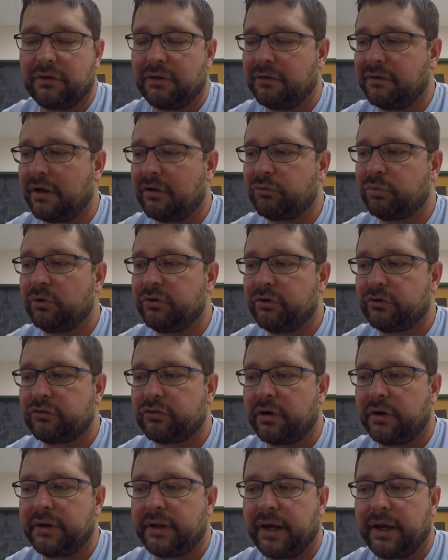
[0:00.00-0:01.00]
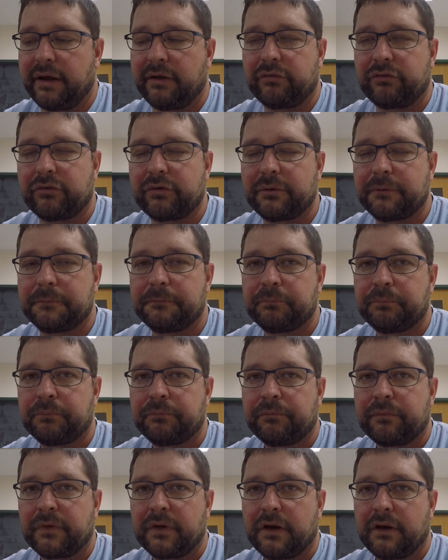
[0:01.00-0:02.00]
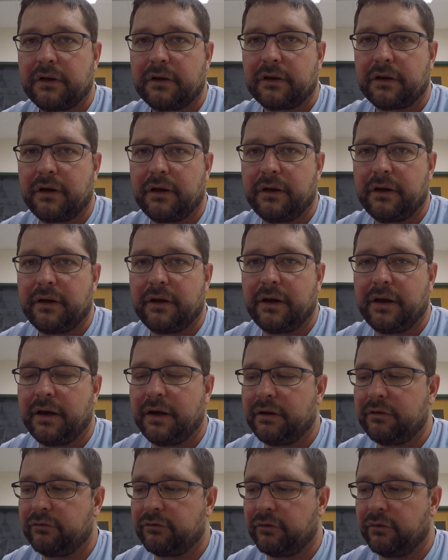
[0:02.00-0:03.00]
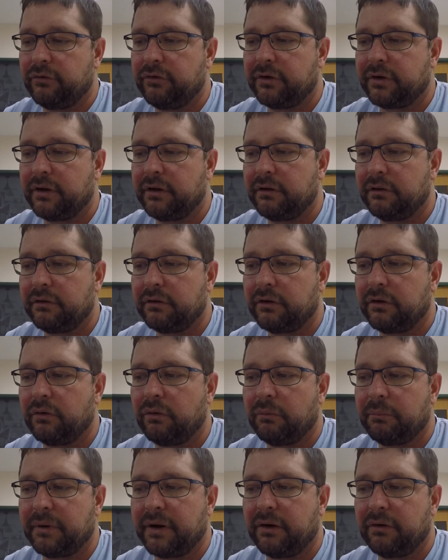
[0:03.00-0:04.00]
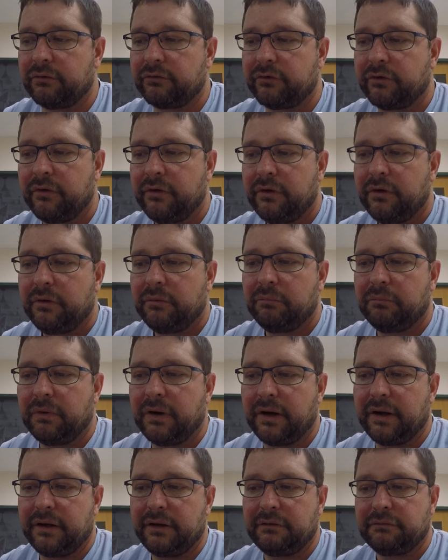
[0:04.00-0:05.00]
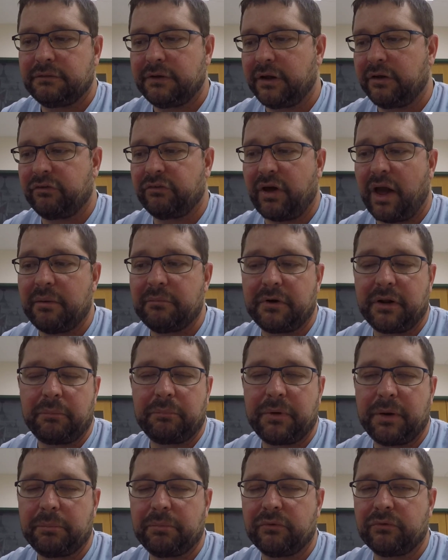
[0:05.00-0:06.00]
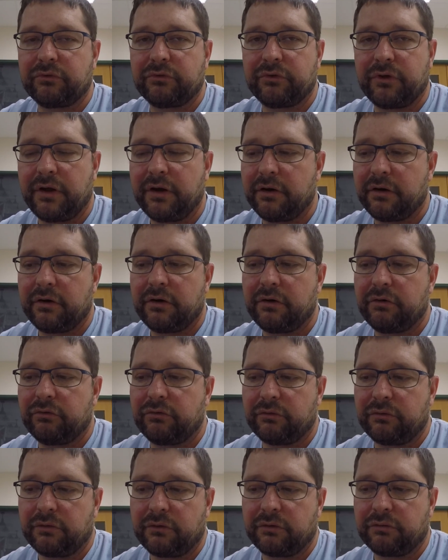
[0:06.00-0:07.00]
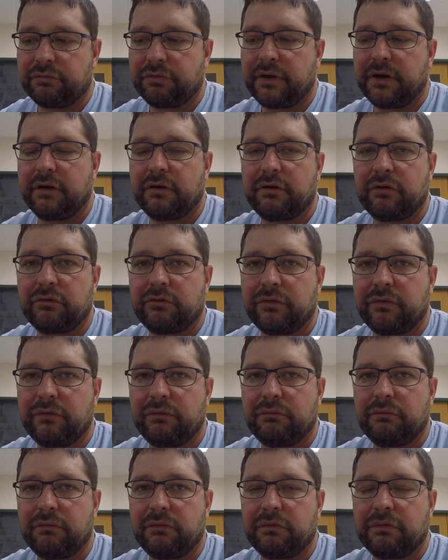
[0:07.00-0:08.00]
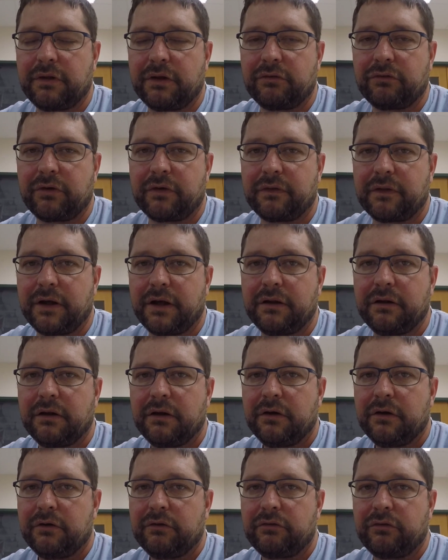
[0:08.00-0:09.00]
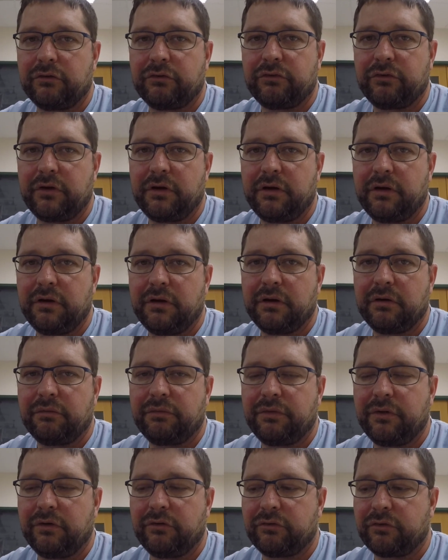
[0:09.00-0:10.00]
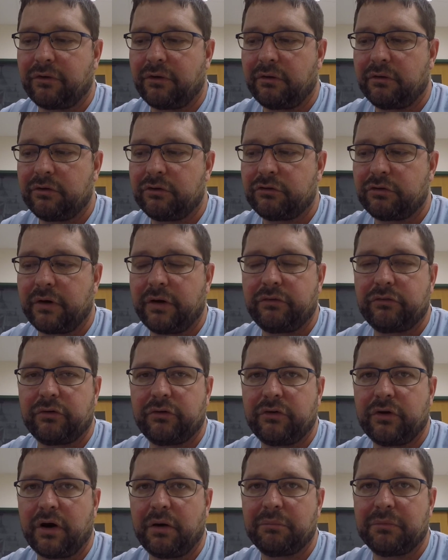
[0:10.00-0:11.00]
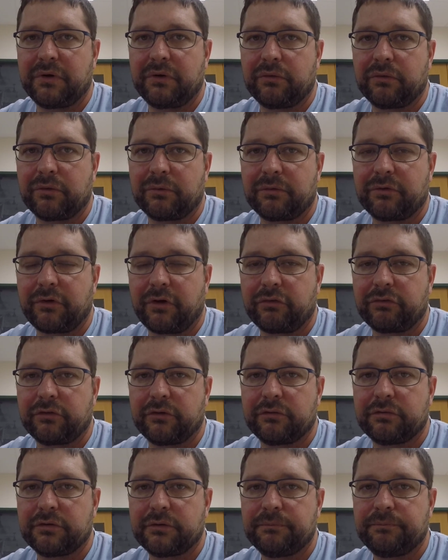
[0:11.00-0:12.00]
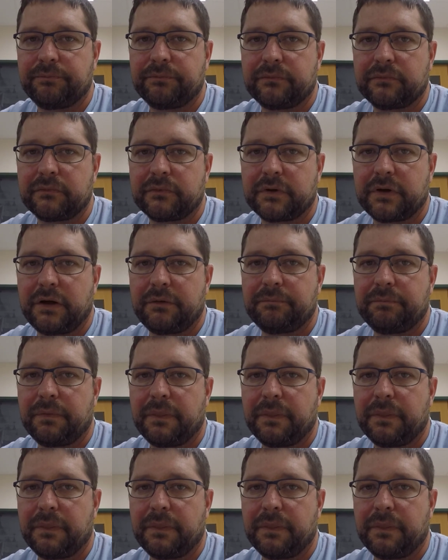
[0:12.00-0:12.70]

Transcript: And that's what you're trying to answer. Okay? And so you can go about by examining people's ears and their fingers and things like that to see if these traits are dominant or recessive. Okay?